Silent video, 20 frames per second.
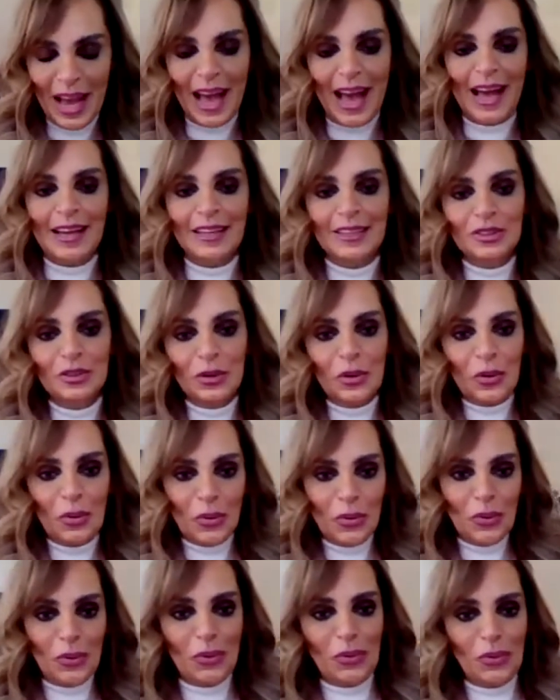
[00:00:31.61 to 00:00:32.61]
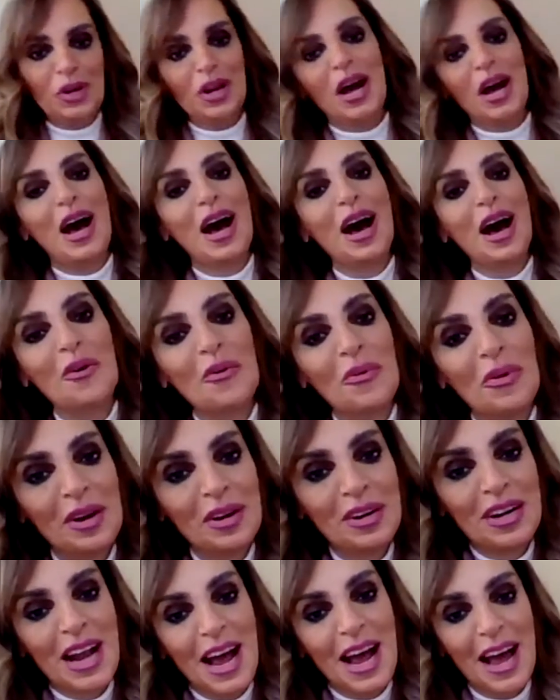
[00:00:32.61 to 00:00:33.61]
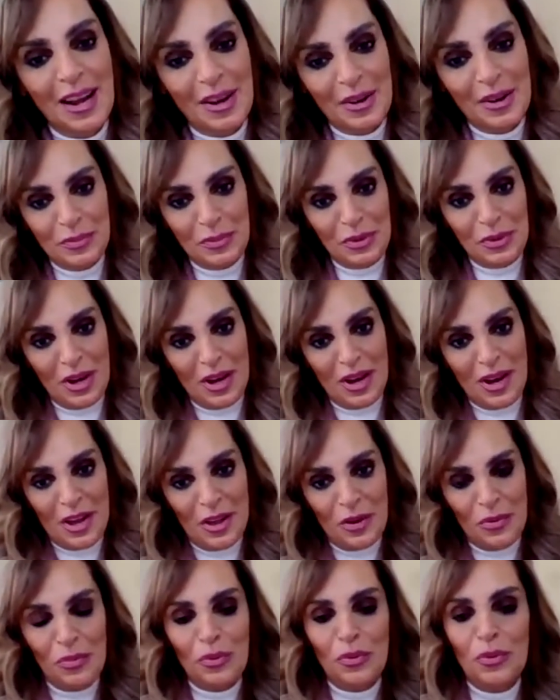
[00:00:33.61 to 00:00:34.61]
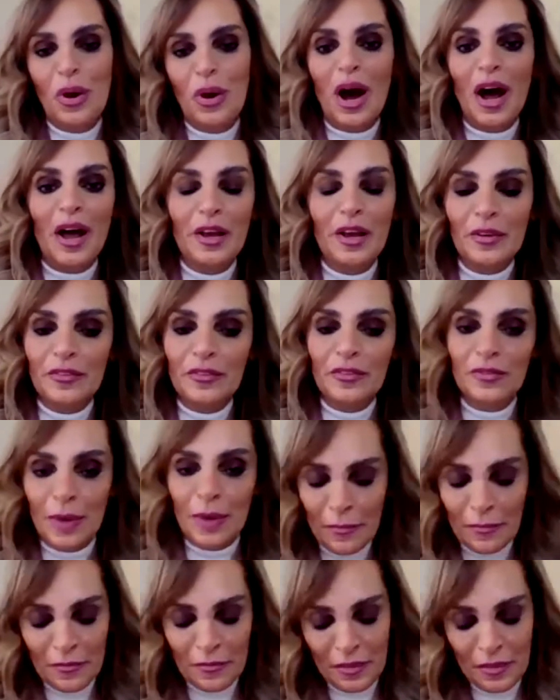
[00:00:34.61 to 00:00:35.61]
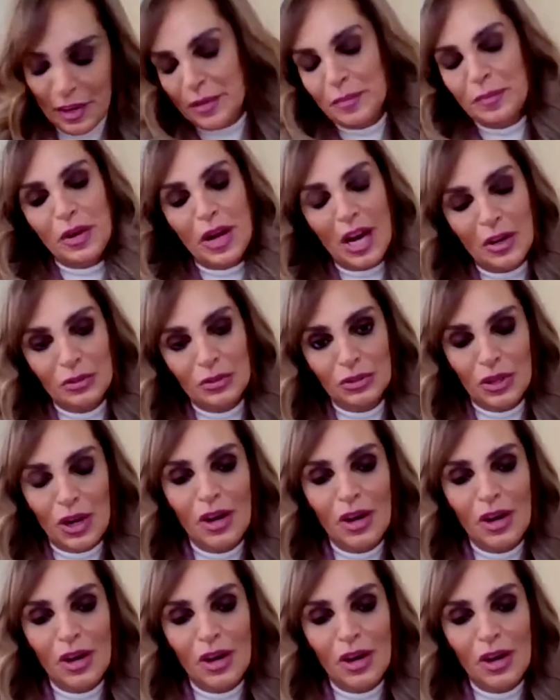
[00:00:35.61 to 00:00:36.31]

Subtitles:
and all our alumni who I'm very proud